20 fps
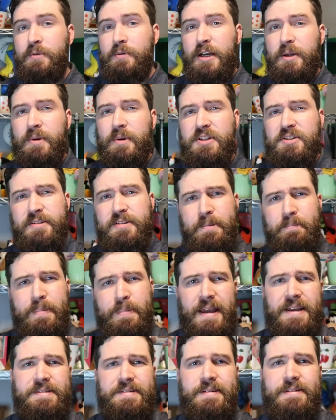pretty much the
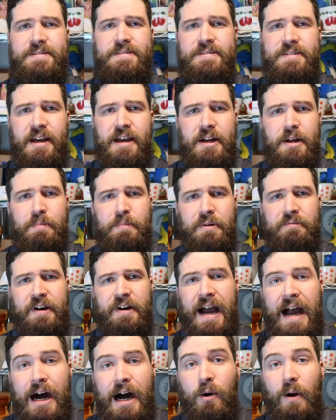basic setup of
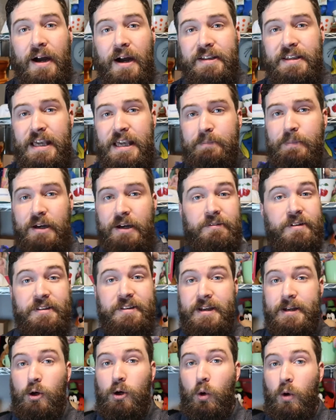how I keep
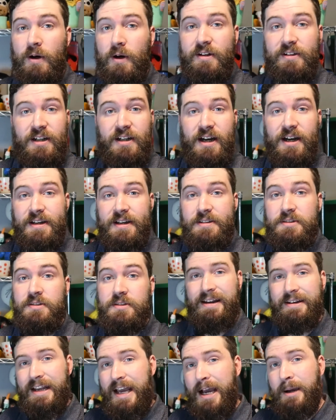everything organized.
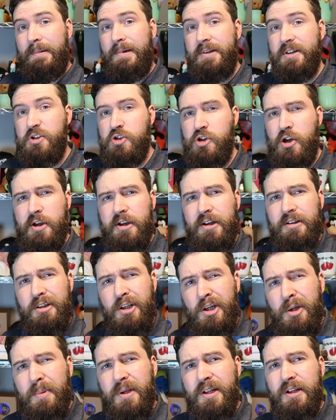Now I'm going to show you a
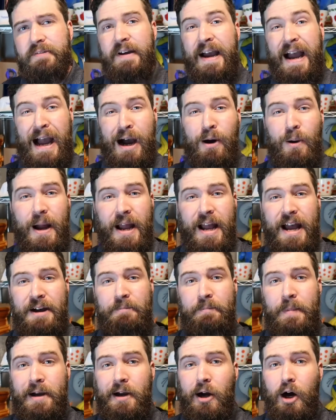little bit of how I
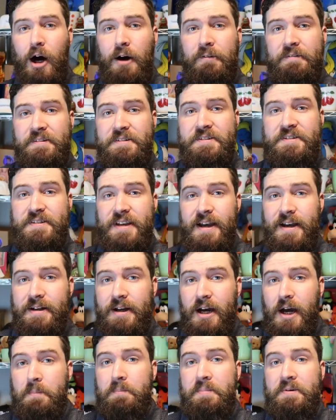have my office set
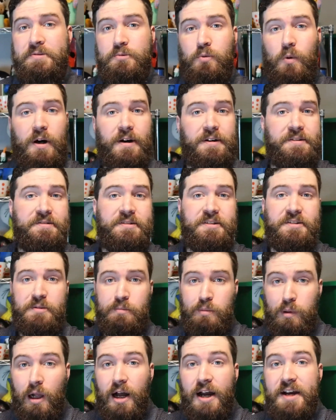up, as well as the
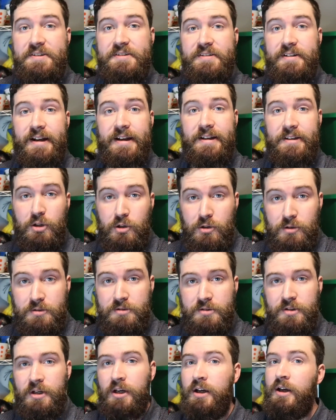supplies that I
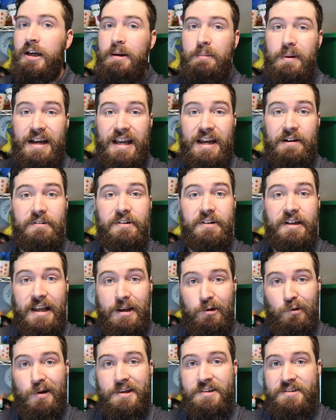use in my
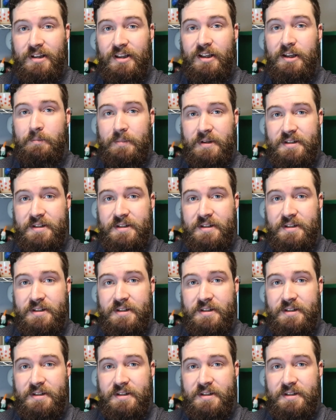everyday reselling